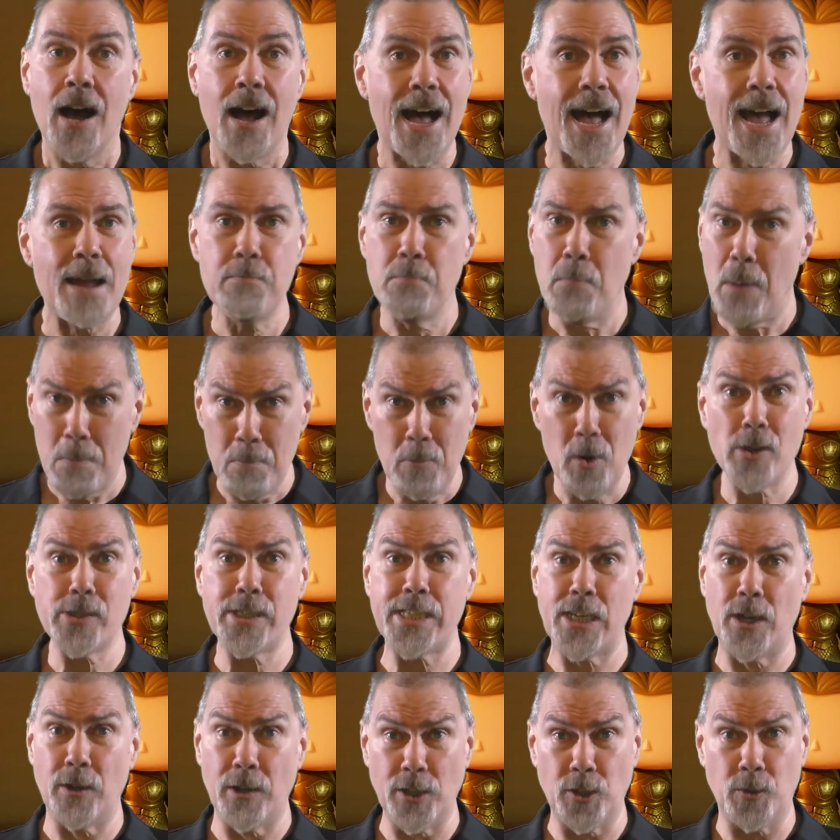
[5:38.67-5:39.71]
I'm
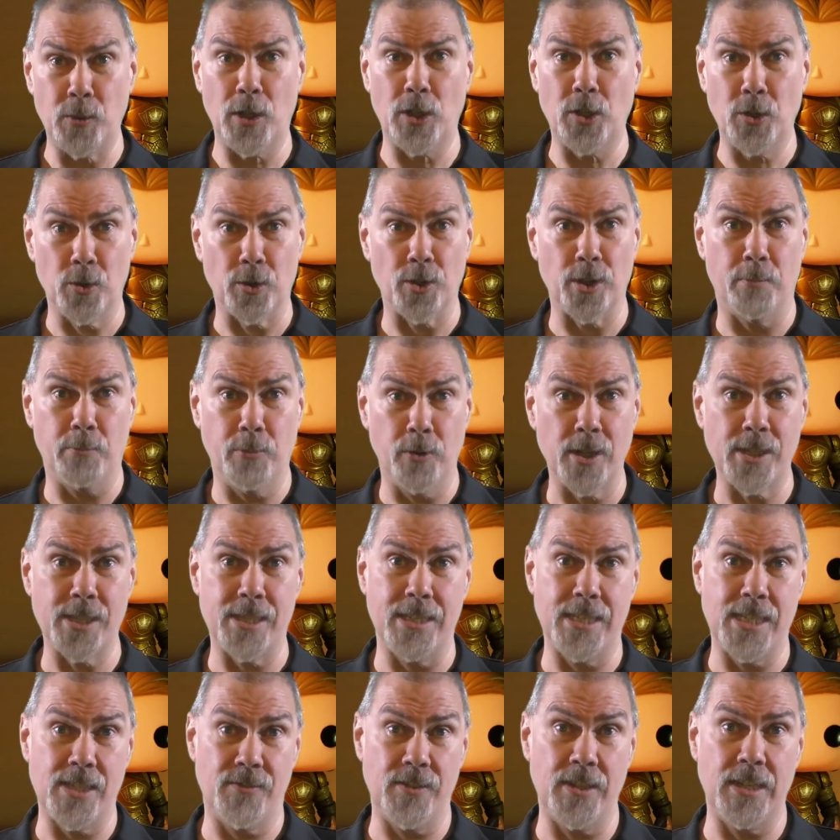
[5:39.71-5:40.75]
mostly going to ignore the books in
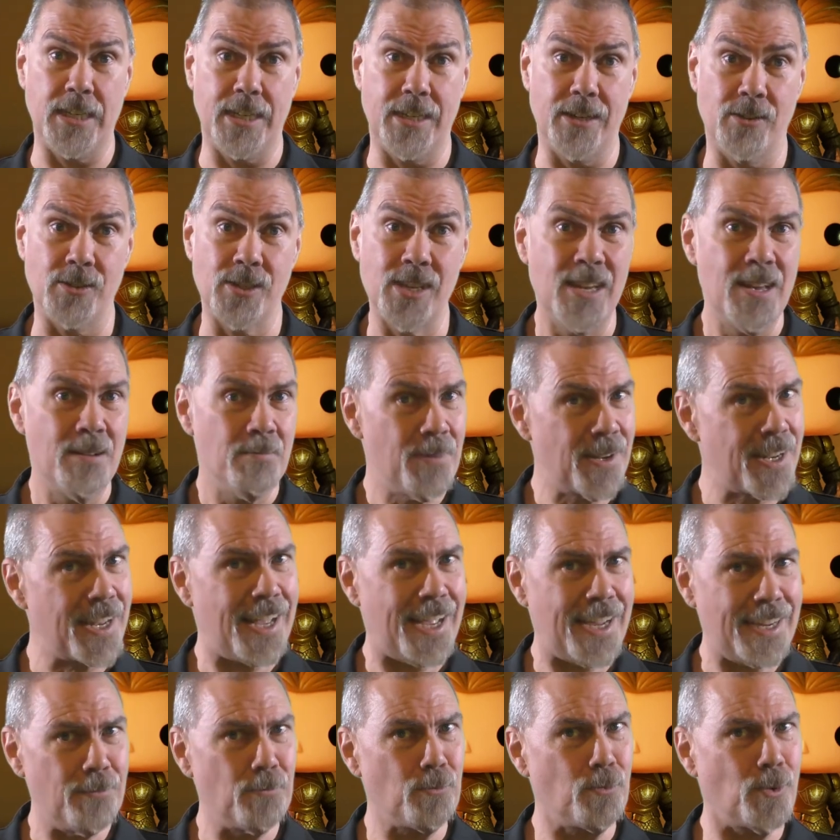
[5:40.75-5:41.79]
these videos, but
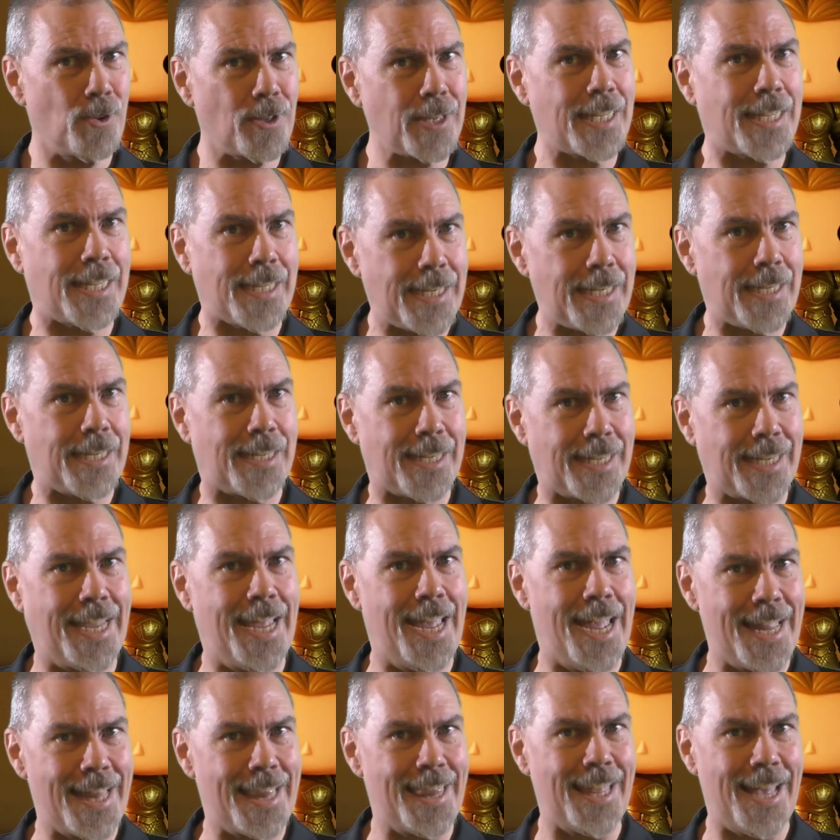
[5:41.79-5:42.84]
I really need to
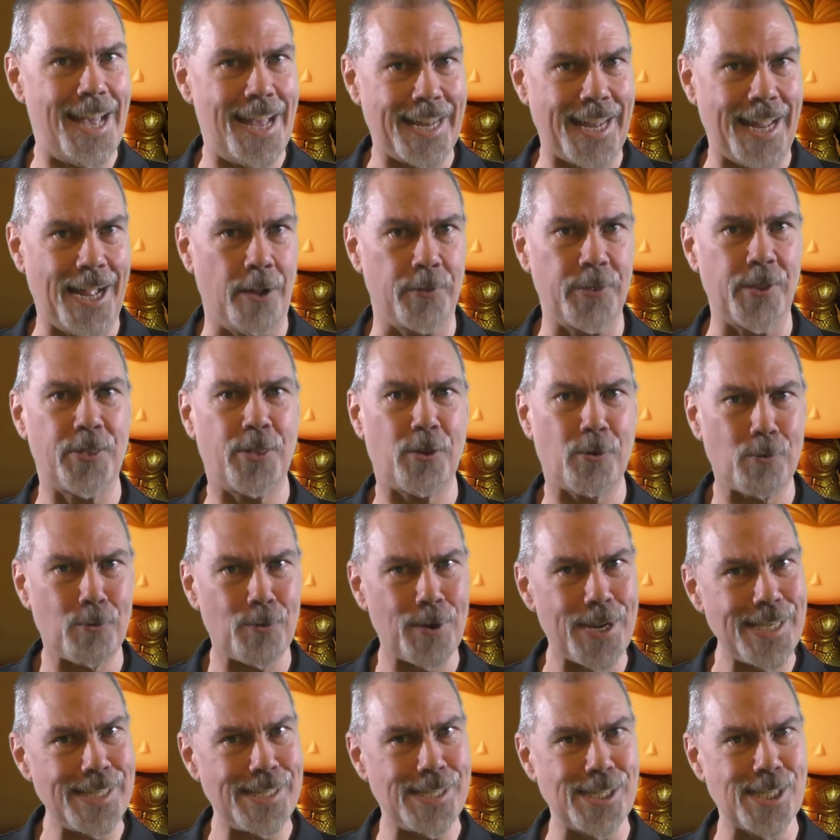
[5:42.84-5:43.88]
get that out, that the
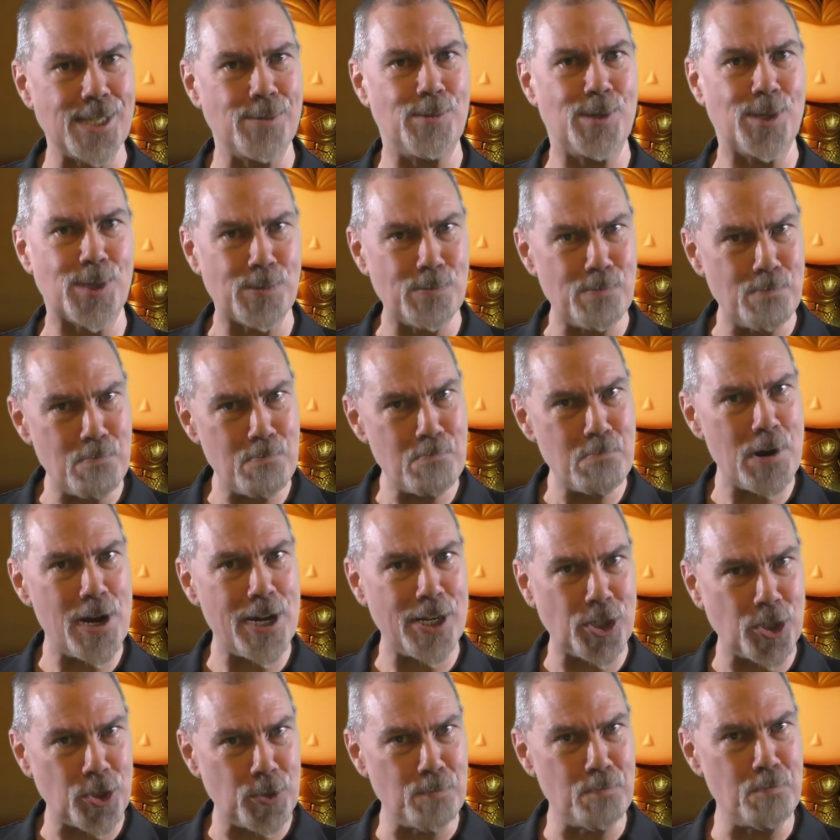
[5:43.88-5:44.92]
racism is
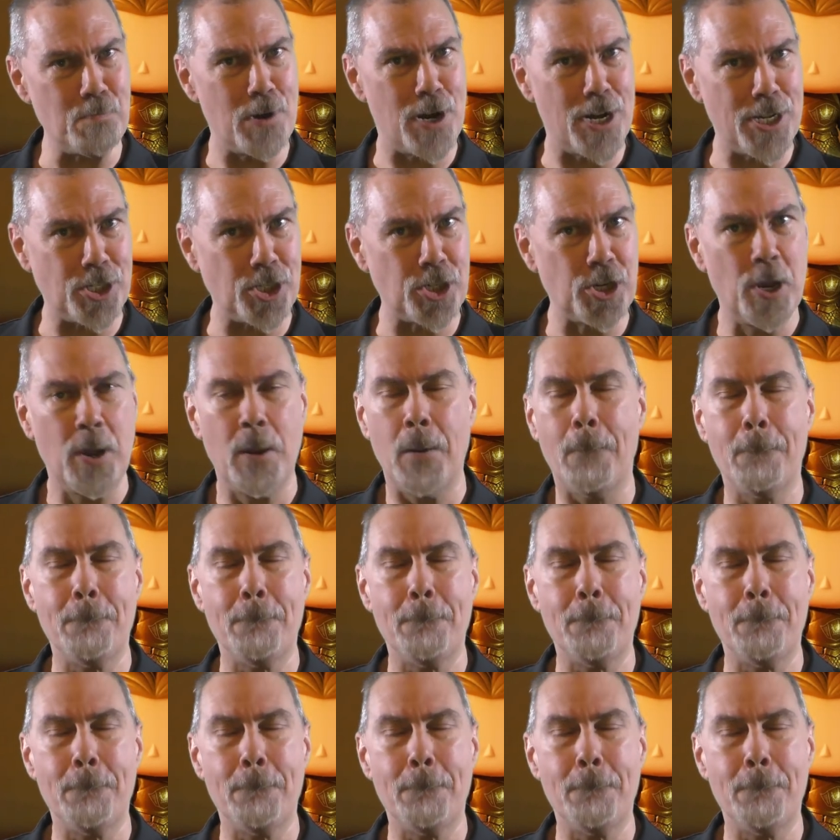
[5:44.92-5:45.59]
much, much,